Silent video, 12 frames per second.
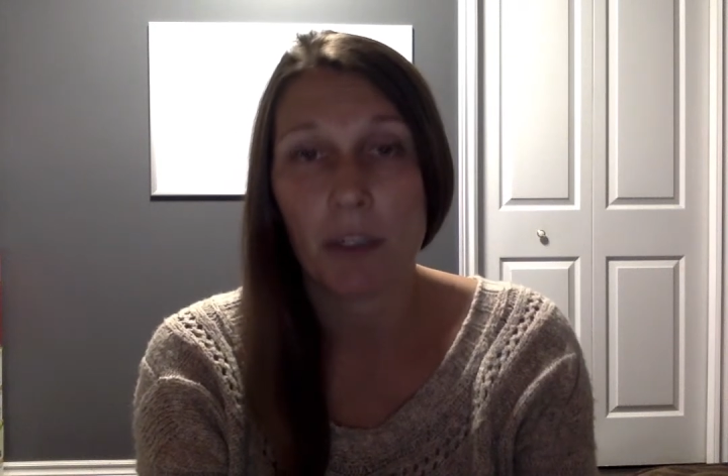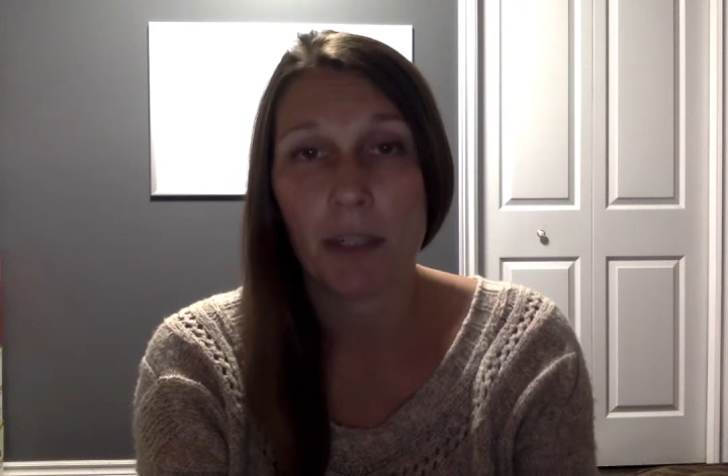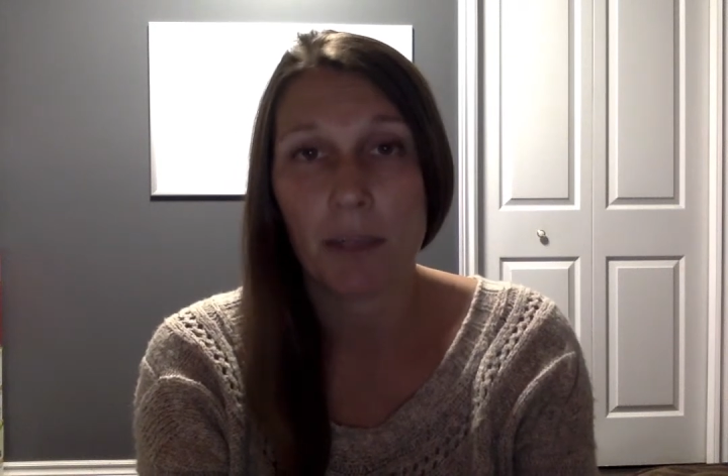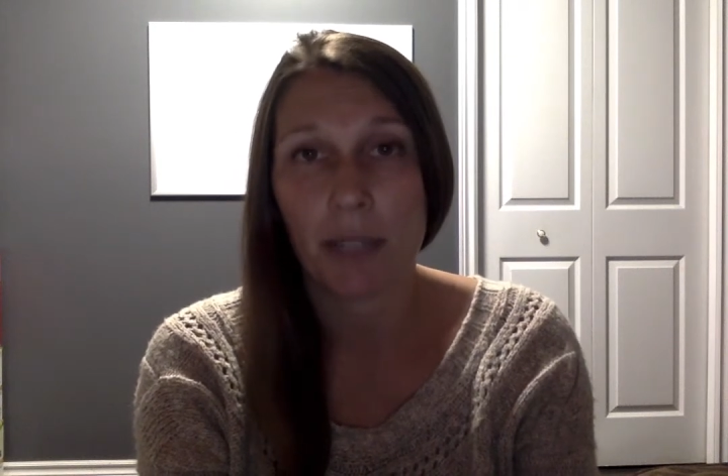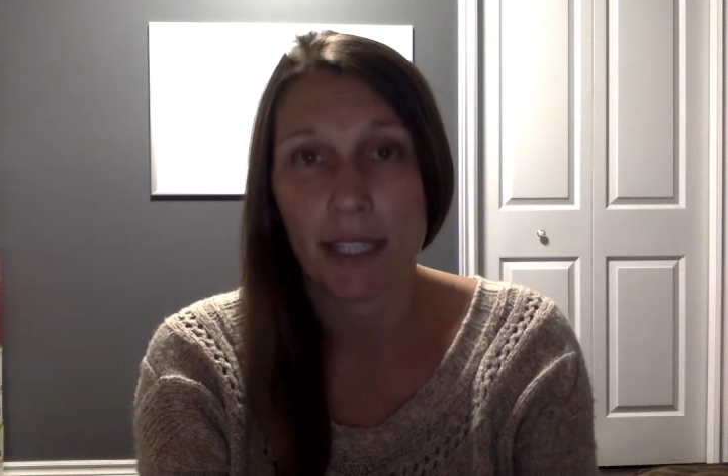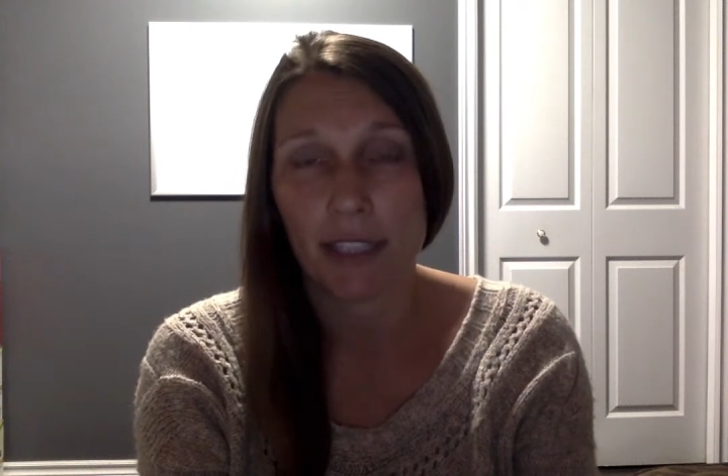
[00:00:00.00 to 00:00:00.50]
in
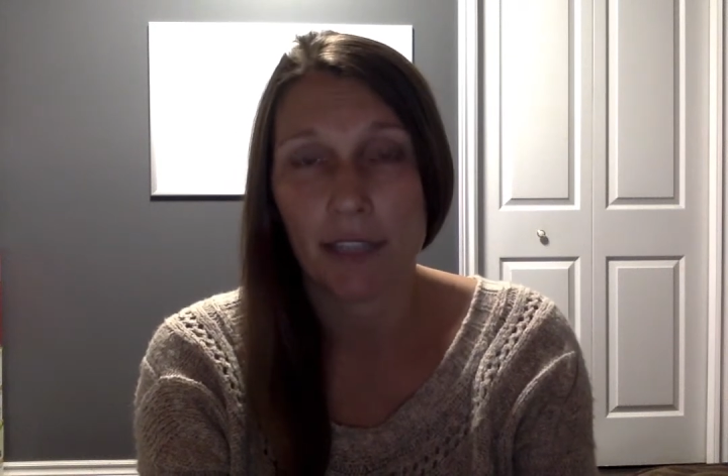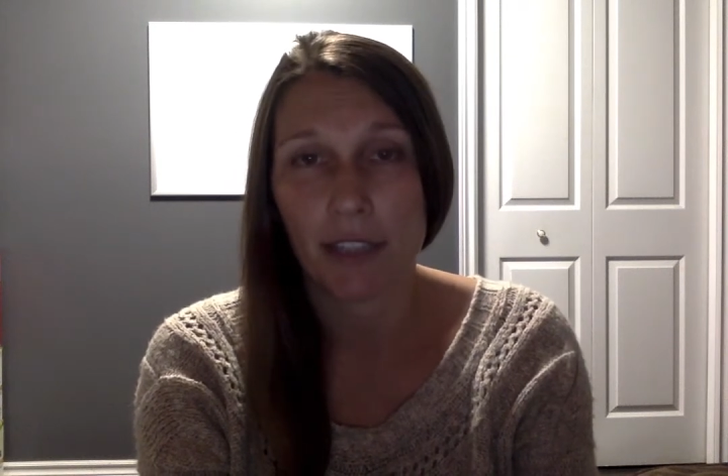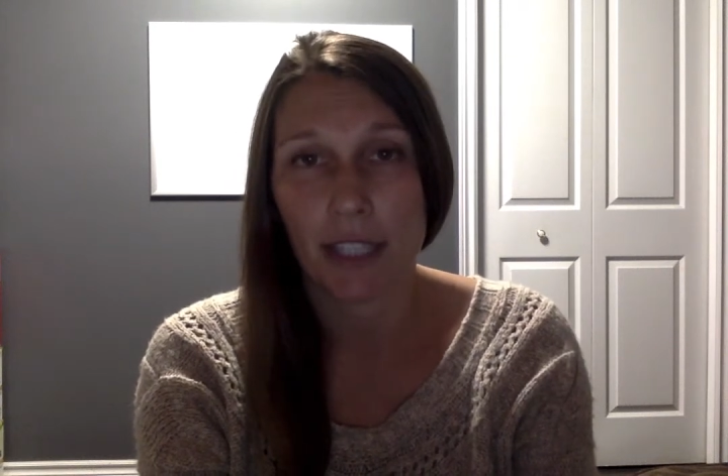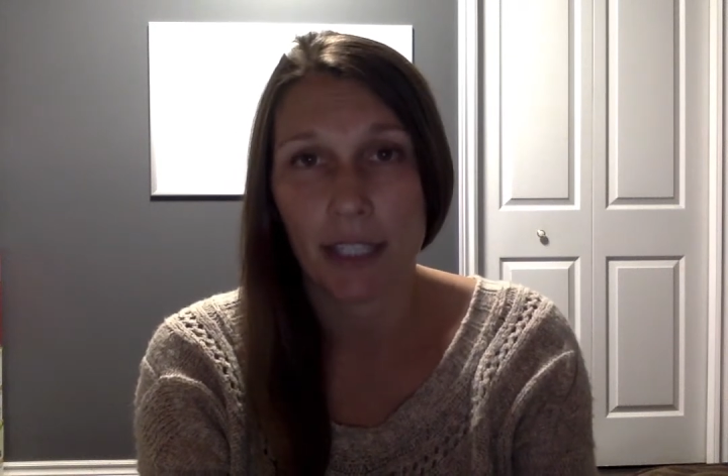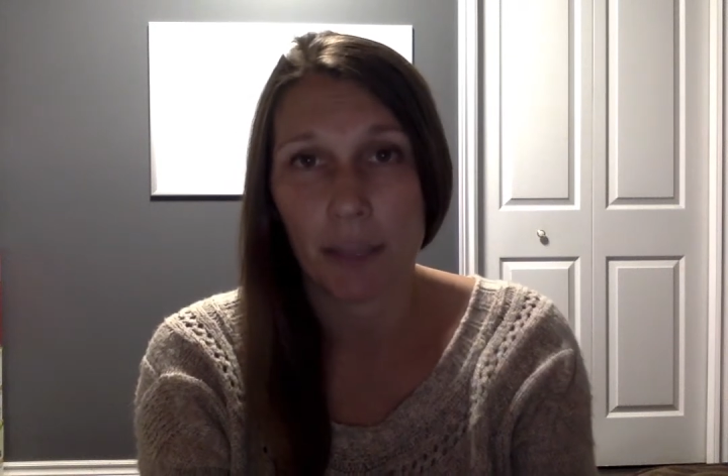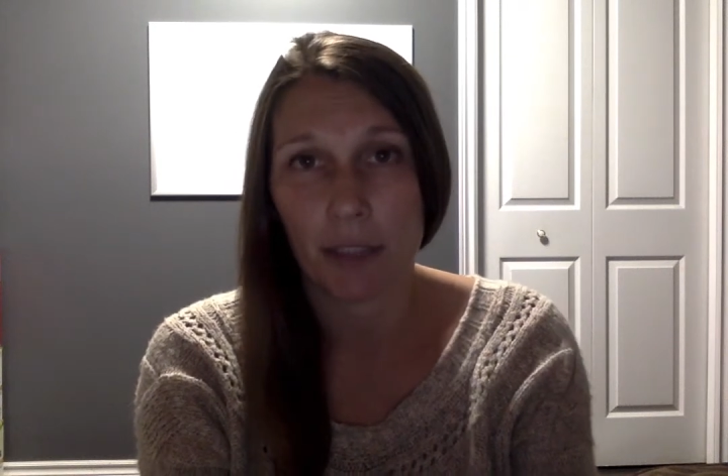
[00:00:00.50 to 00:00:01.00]
place for
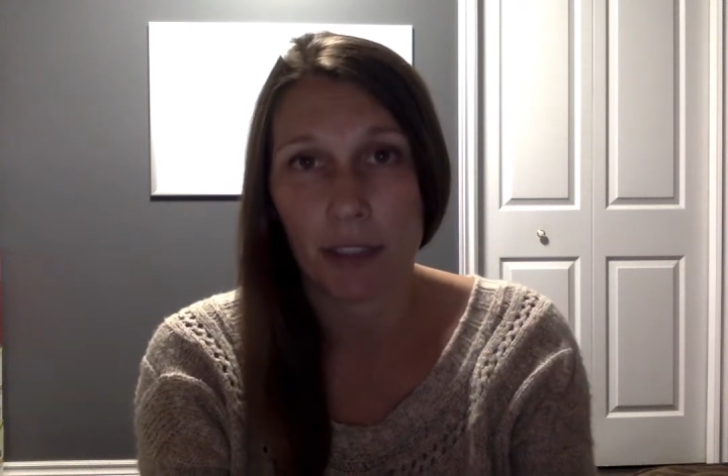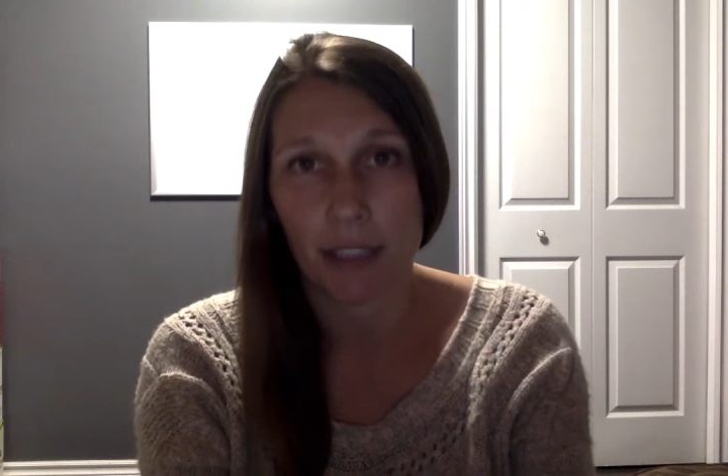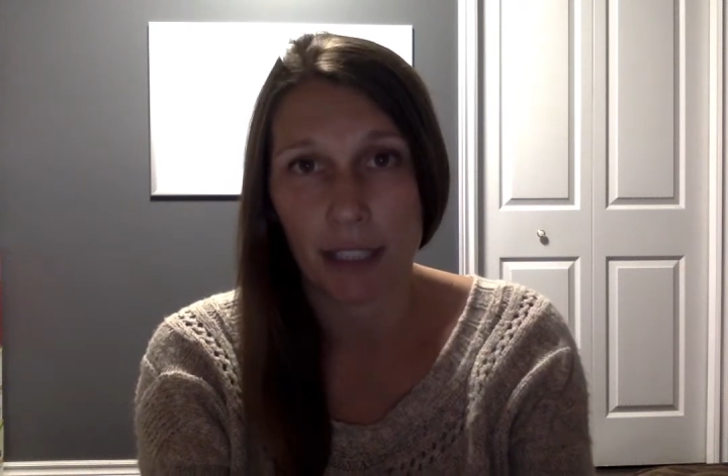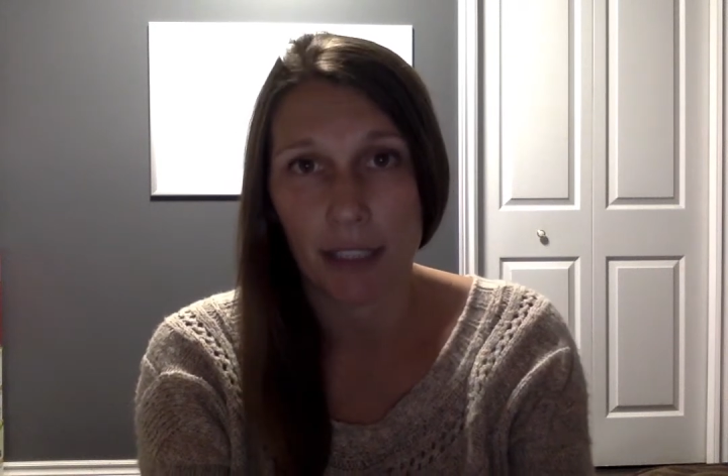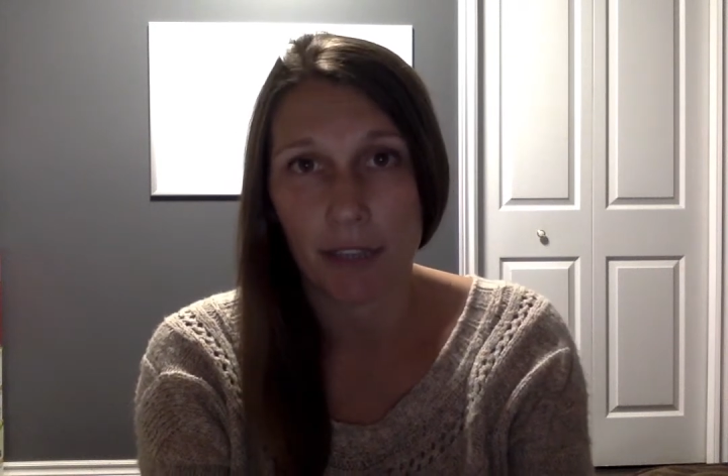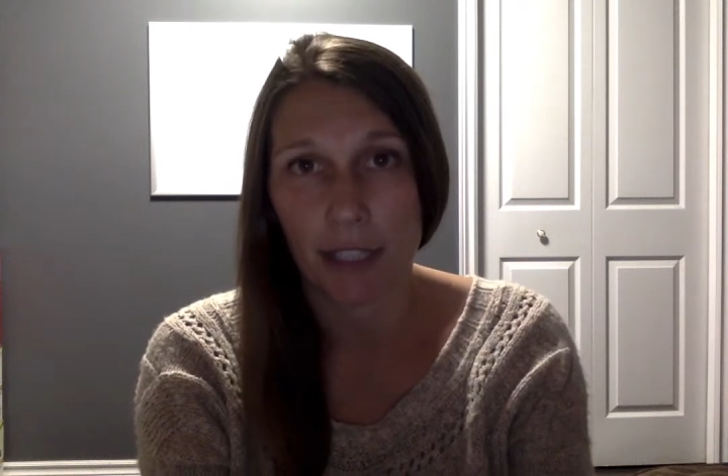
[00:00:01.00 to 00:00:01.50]
labor and
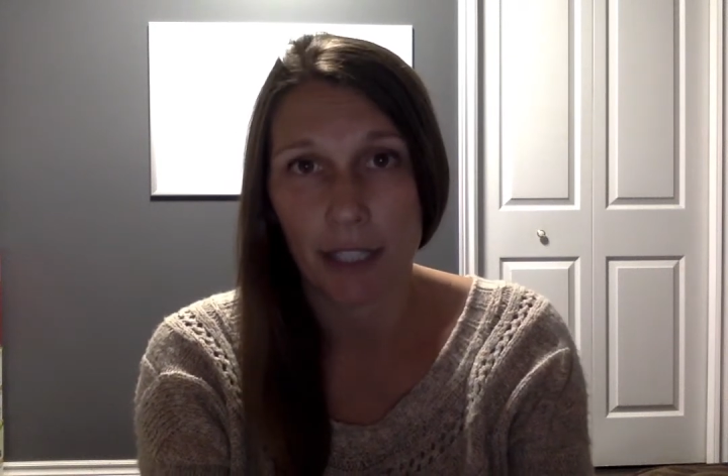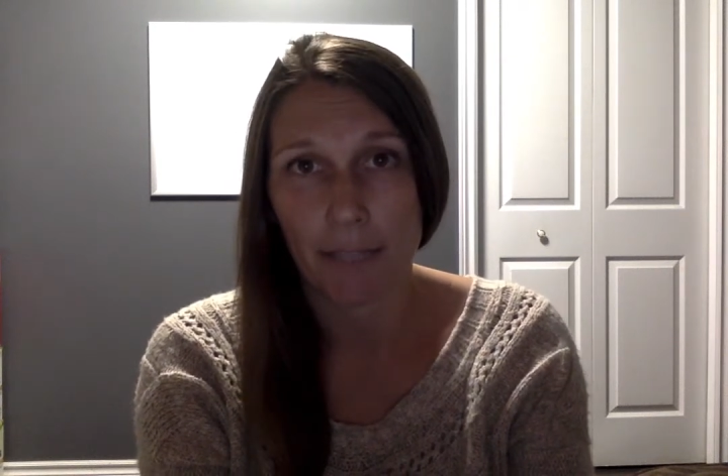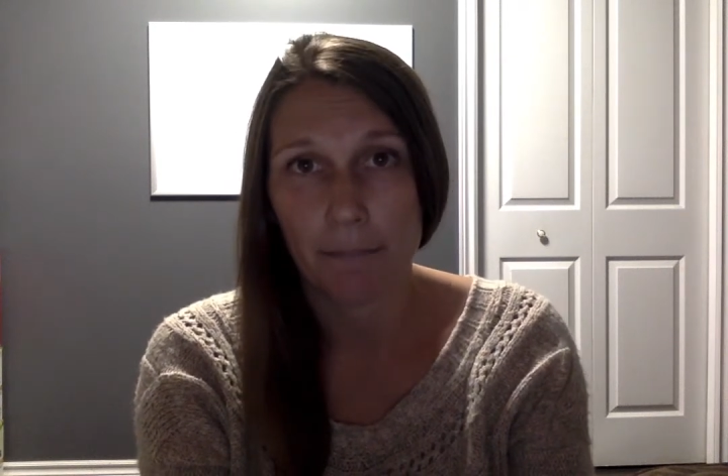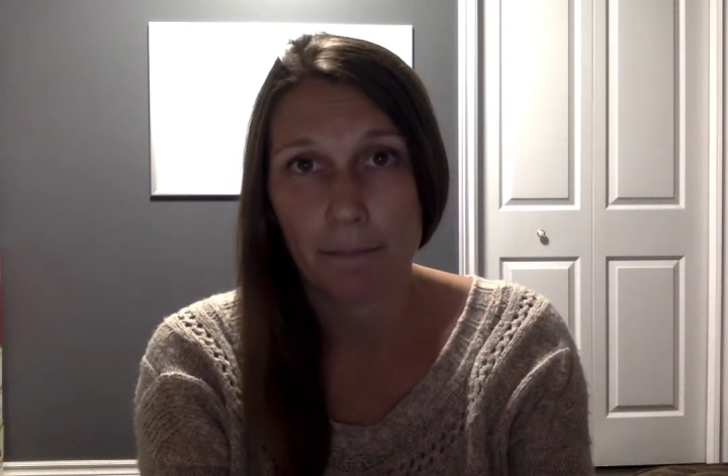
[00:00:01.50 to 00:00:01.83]
delivery.